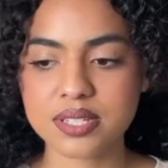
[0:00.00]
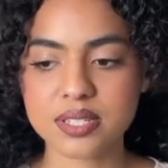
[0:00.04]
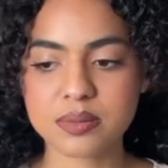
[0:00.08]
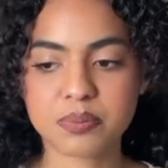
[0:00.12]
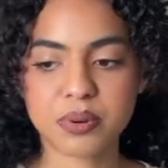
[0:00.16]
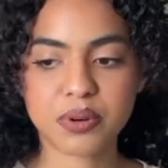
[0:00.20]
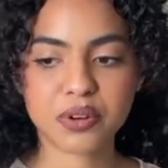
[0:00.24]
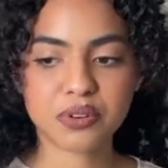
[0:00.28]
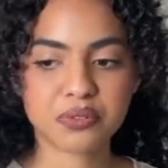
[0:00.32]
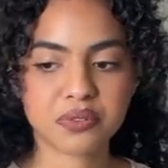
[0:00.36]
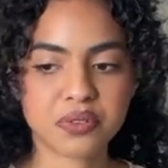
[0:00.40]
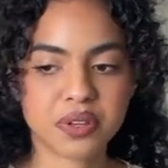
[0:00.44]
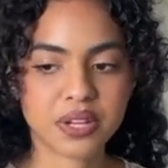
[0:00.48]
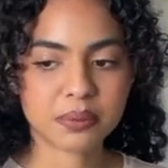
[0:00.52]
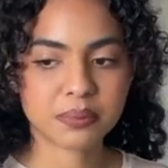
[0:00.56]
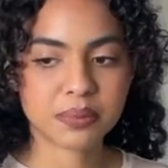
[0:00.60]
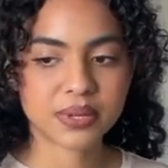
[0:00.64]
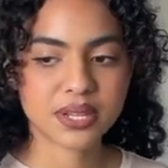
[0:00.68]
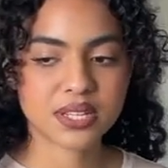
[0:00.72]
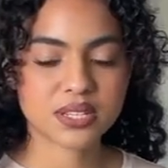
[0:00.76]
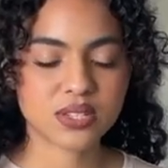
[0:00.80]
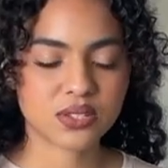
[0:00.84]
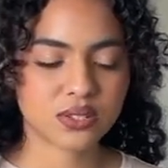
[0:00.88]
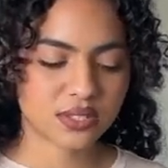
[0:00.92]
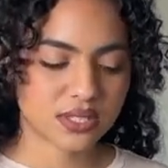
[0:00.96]
is perfect
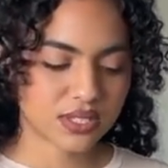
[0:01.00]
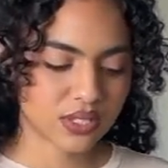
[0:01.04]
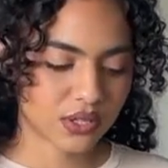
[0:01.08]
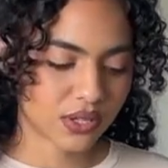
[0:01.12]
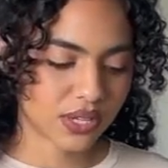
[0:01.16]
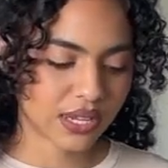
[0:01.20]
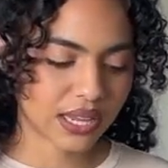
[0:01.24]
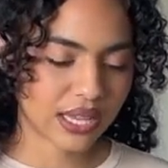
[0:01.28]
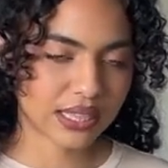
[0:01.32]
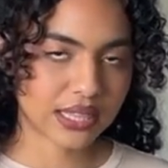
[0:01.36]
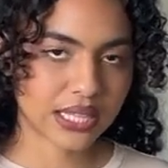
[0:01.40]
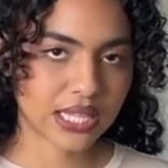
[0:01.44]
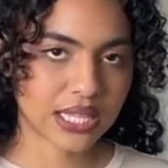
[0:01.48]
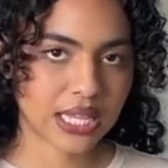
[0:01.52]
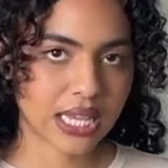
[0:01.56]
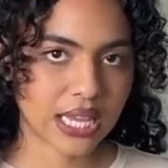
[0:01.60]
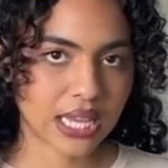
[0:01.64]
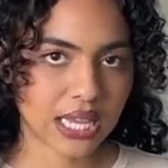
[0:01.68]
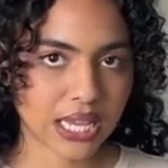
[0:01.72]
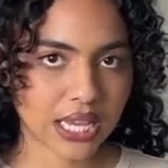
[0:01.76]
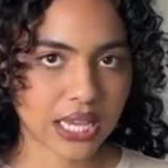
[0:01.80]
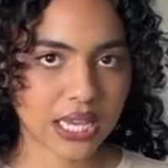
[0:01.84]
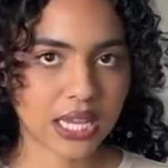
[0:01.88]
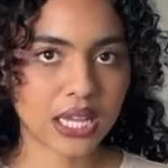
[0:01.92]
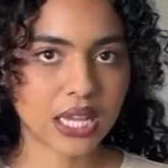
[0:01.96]
because you still get the
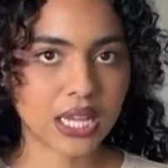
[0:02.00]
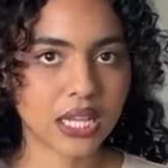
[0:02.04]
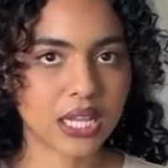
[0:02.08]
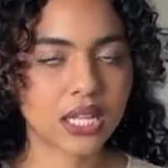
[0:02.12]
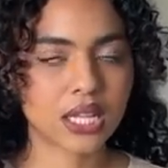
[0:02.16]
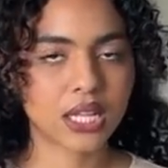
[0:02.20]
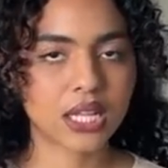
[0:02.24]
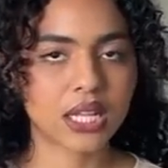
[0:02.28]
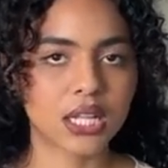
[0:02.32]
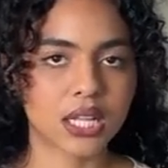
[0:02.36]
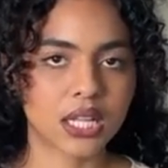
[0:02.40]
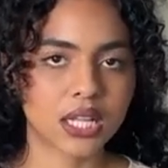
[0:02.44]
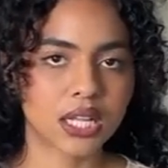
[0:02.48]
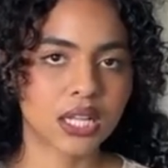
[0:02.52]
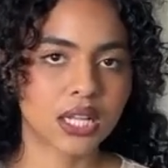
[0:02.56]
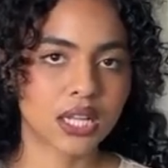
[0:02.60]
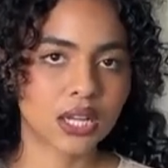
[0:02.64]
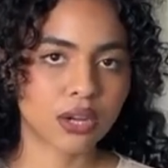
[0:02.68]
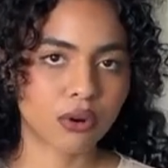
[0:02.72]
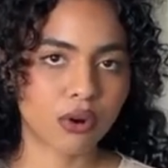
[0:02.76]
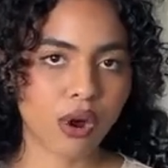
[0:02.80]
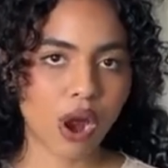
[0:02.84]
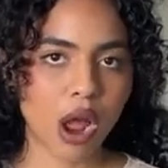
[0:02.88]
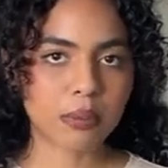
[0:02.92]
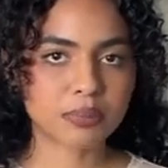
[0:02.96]
like
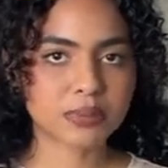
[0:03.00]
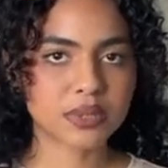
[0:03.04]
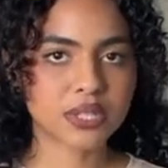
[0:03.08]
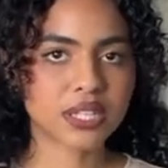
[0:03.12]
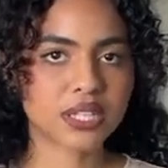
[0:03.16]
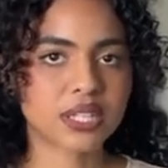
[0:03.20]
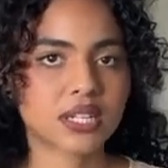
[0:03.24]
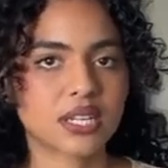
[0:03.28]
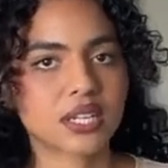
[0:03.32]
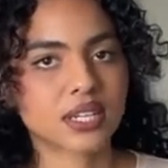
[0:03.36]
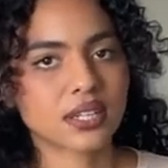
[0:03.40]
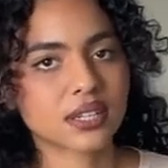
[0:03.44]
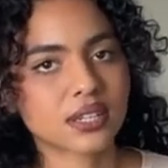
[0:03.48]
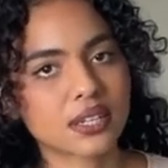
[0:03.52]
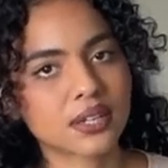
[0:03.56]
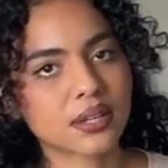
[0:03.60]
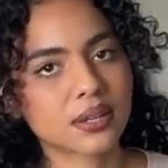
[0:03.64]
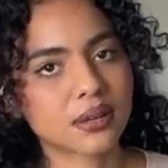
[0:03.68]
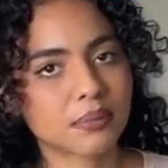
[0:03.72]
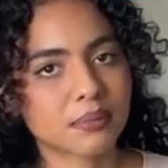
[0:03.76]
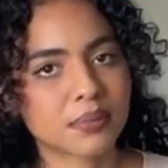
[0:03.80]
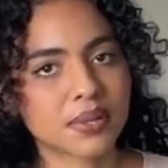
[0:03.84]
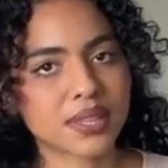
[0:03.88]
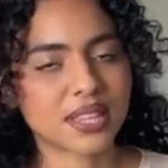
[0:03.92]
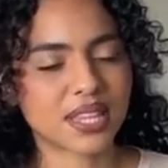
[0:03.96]
crop look,
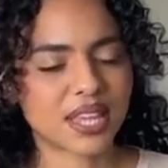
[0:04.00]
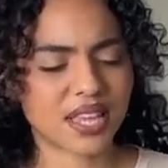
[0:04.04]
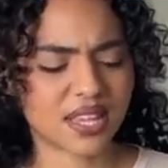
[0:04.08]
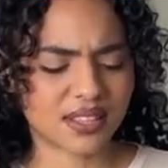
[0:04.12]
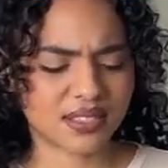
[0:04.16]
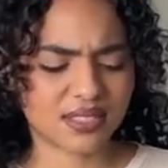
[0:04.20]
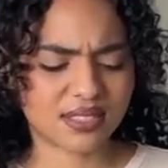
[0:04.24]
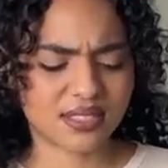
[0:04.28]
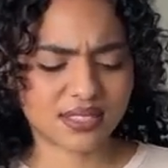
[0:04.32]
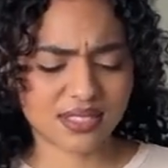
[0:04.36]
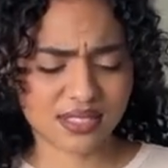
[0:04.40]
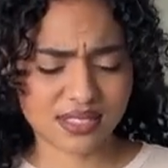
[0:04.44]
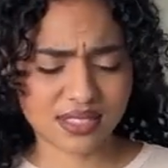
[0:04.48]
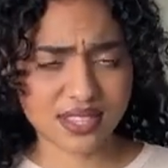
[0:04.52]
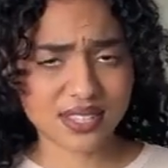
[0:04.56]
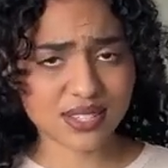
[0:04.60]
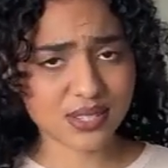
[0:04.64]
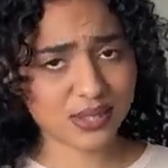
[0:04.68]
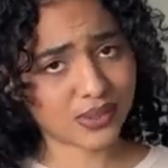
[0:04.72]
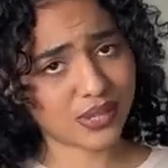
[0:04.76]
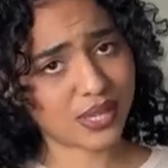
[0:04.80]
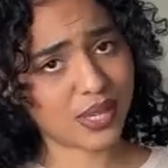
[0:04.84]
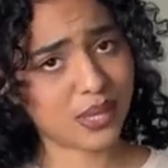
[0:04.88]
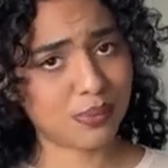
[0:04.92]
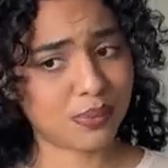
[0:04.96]
but then this
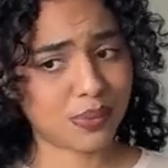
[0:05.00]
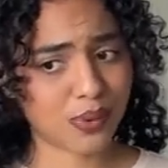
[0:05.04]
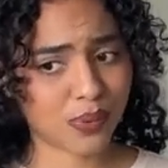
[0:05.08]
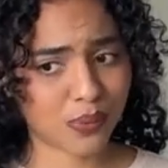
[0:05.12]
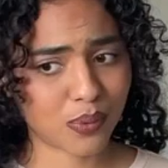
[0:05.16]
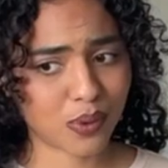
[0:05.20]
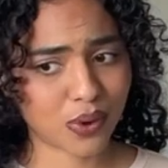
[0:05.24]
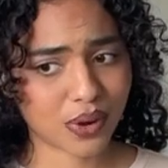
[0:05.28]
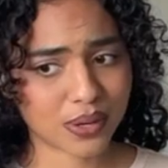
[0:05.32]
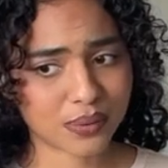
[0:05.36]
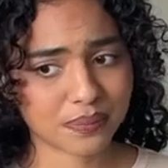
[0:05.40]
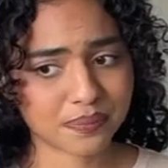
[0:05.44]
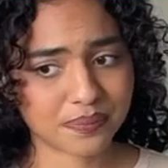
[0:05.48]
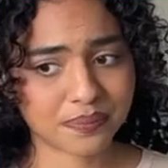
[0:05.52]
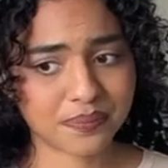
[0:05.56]
will keep you warm.